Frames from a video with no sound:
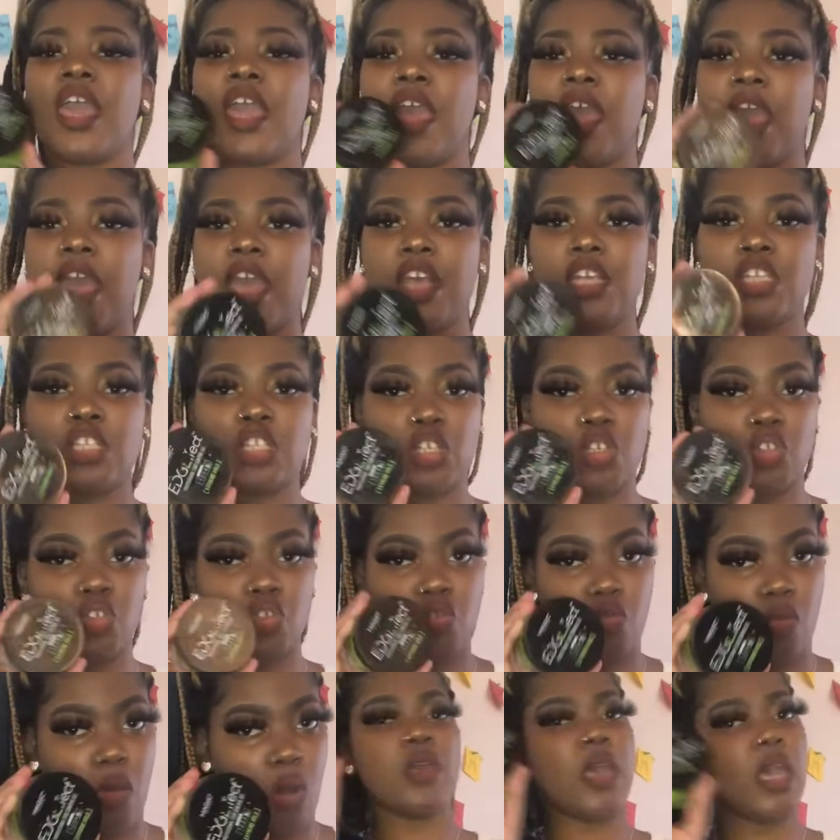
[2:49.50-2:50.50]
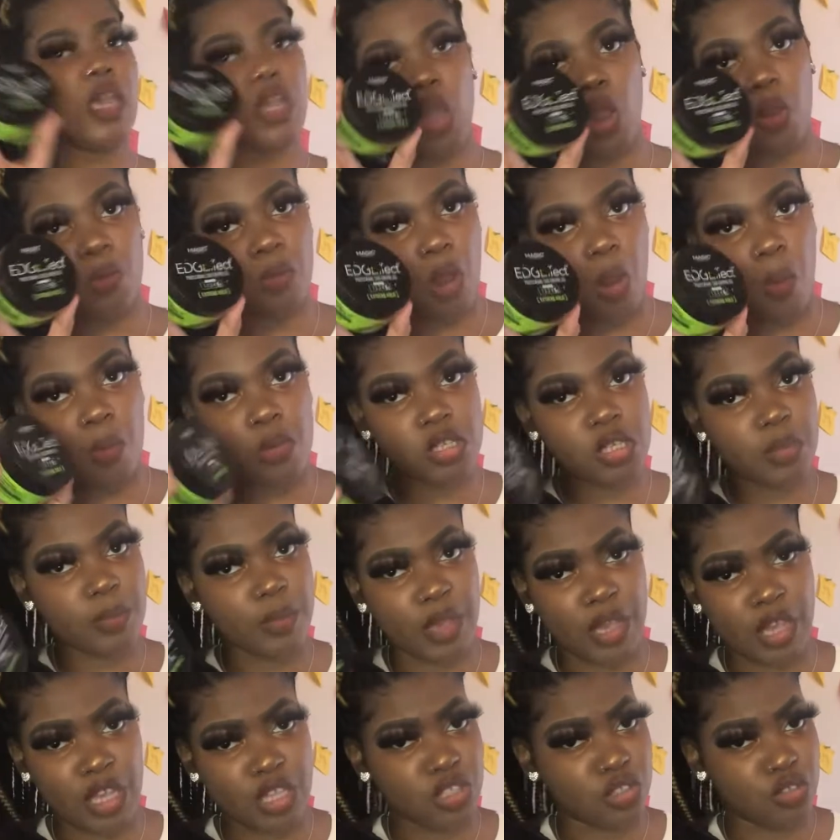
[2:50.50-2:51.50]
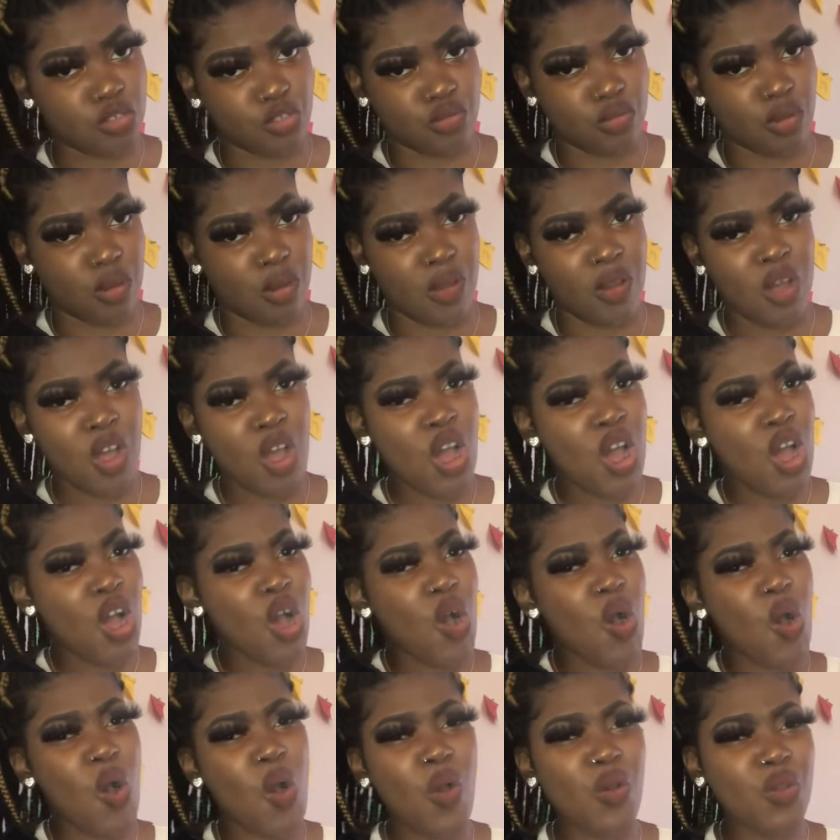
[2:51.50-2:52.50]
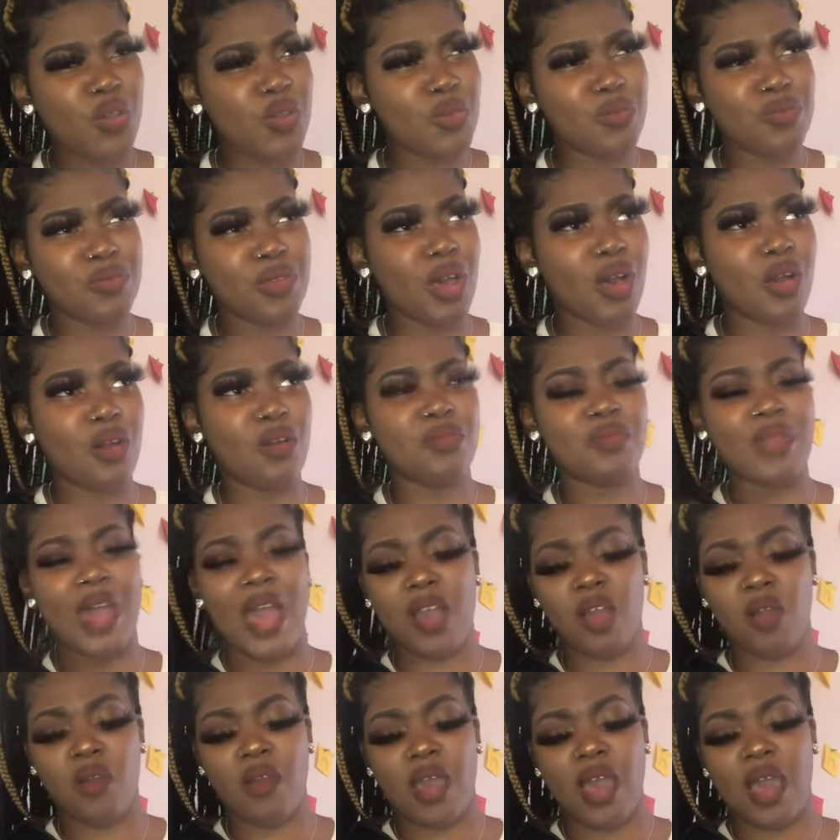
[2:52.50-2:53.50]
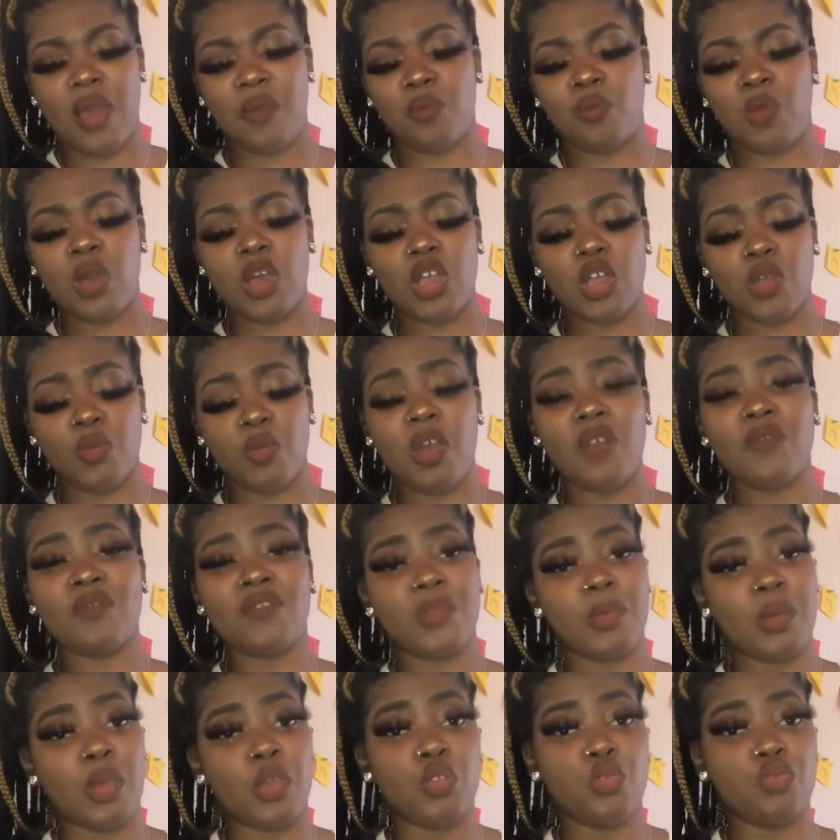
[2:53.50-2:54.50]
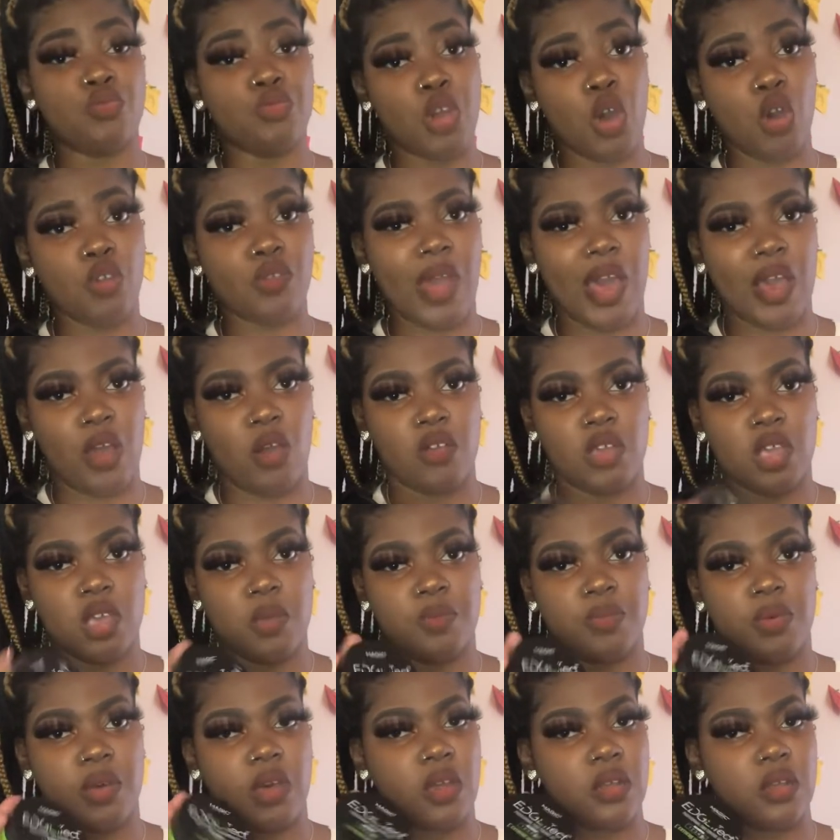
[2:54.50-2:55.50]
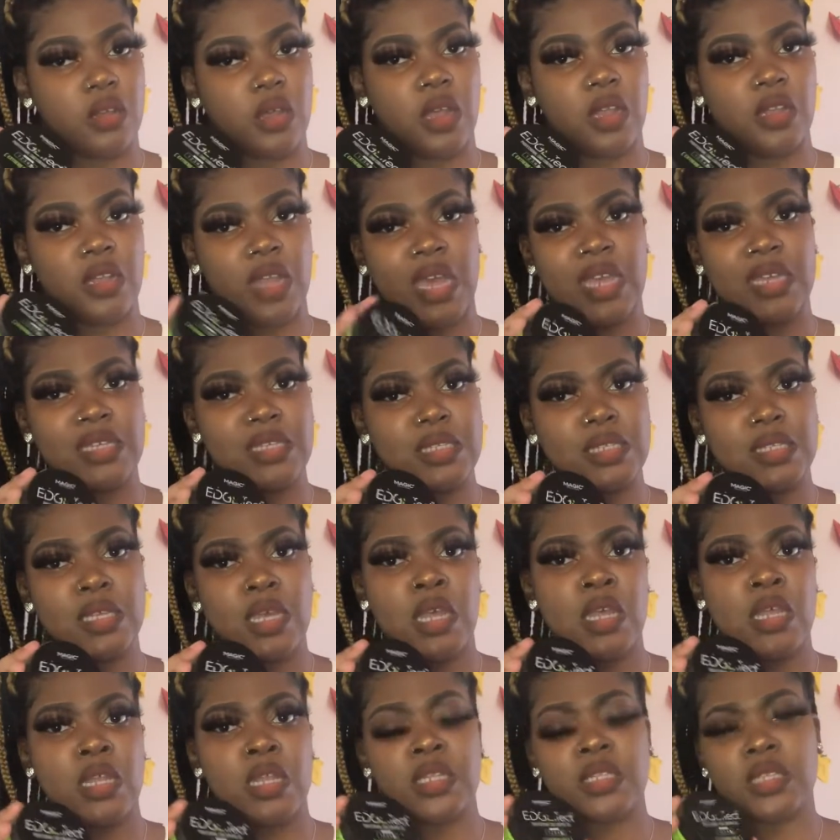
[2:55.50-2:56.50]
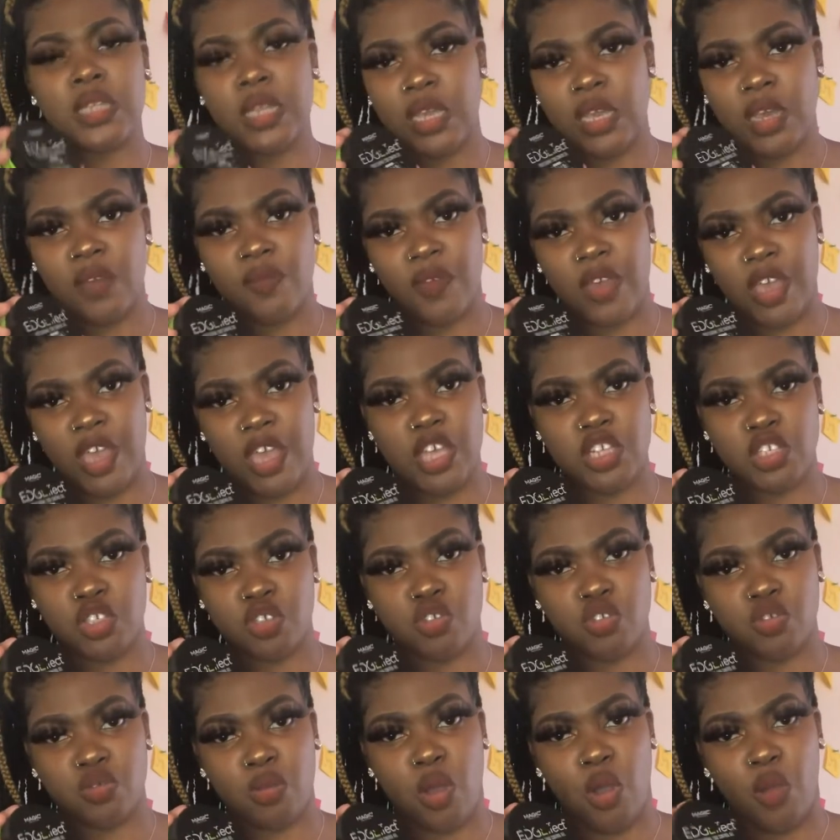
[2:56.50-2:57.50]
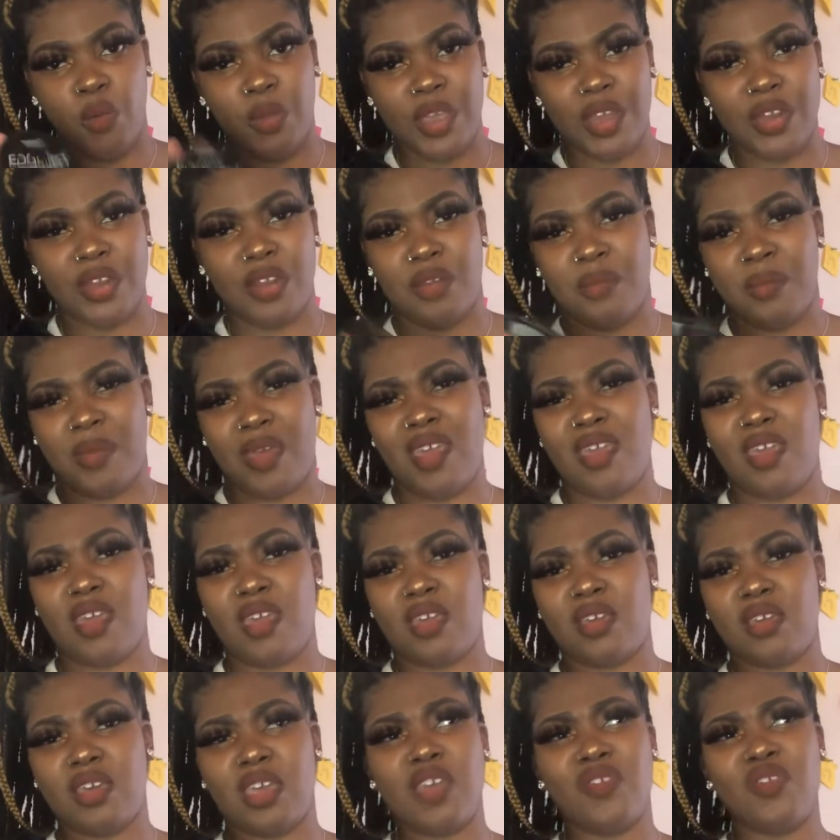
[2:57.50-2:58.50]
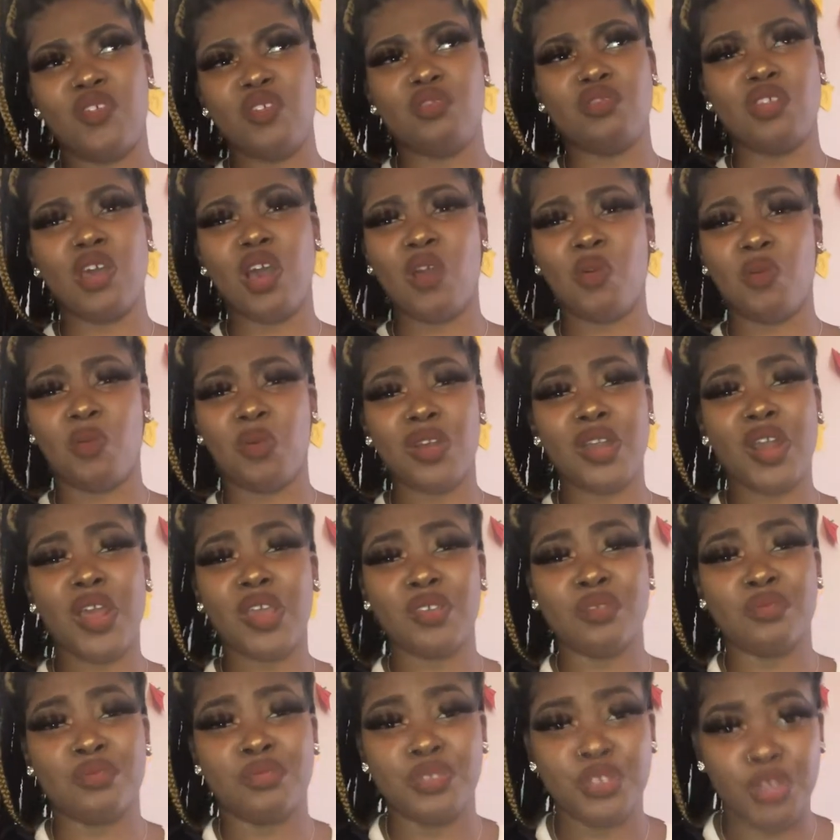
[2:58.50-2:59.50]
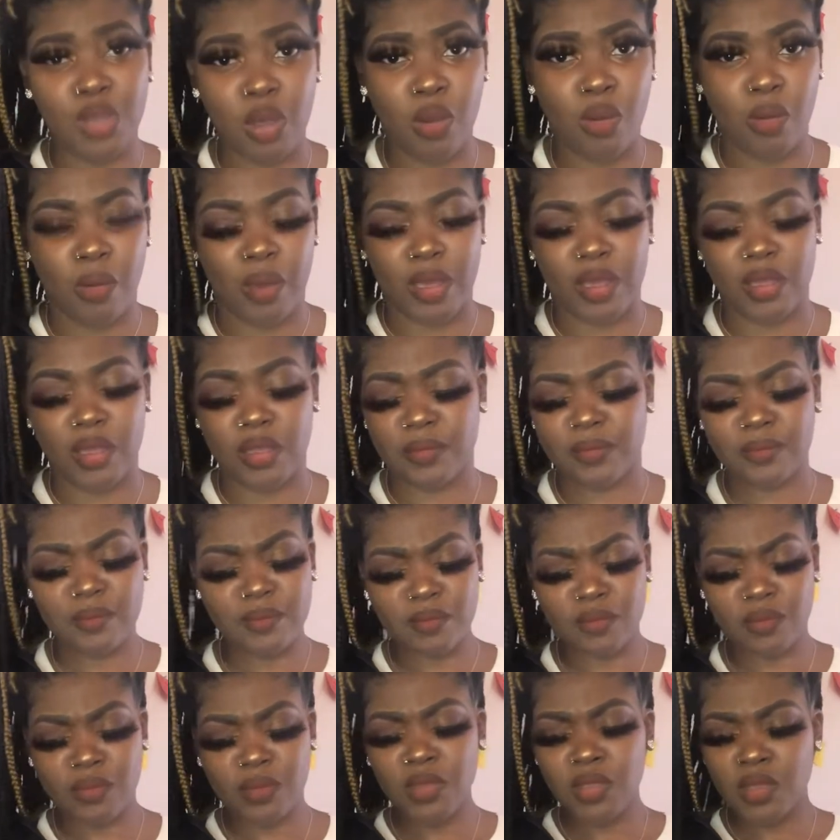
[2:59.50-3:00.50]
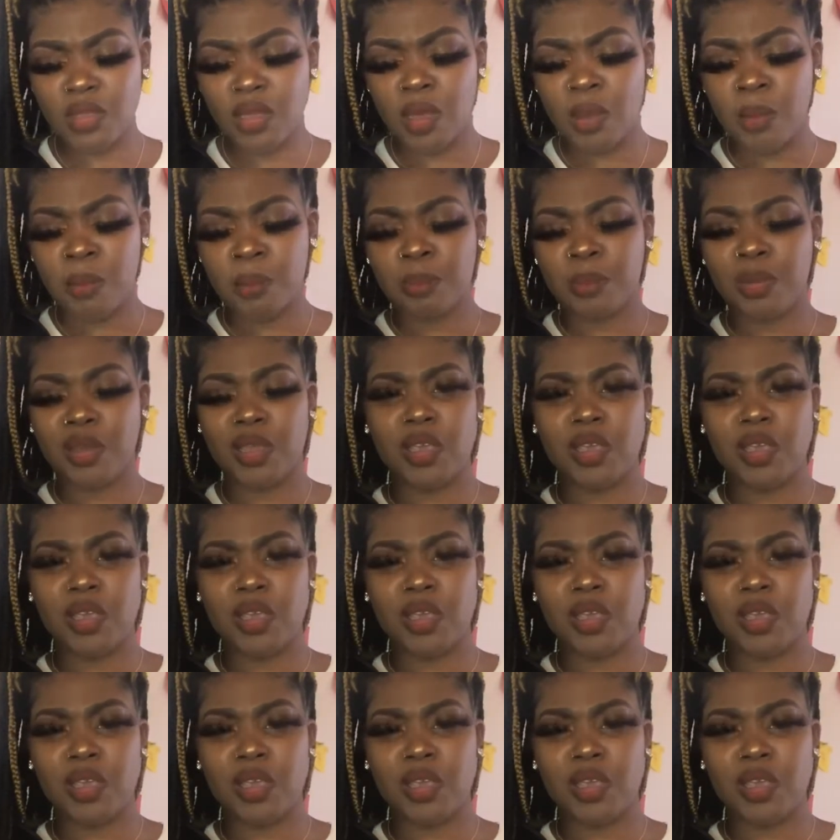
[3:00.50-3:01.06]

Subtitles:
Edge control. You can't go wrong with some edge control. Who you know not gonna, what female you know not gonna keep a nice thing of edge control in their bag? If you don't, what are you doing? But